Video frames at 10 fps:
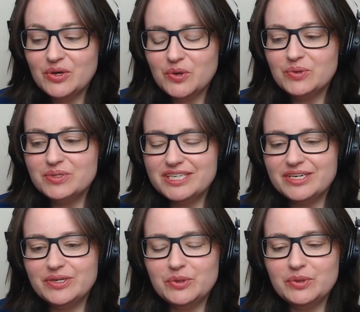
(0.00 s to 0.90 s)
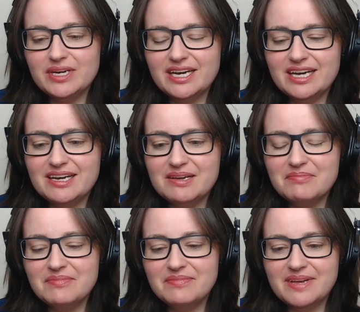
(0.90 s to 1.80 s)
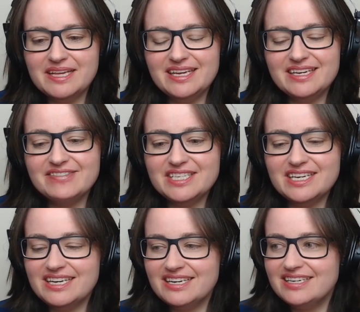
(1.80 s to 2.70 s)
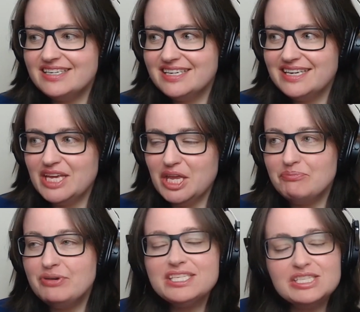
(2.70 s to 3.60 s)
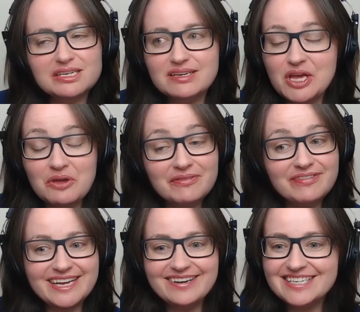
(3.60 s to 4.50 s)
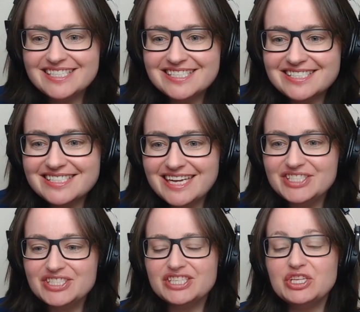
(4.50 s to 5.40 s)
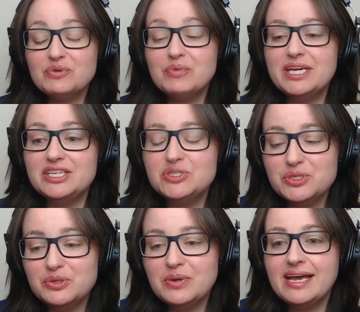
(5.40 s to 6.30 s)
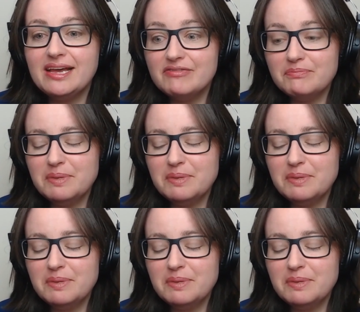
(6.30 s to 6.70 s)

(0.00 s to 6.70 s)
also, I think it brings to hopefully our listeners' attention that we do have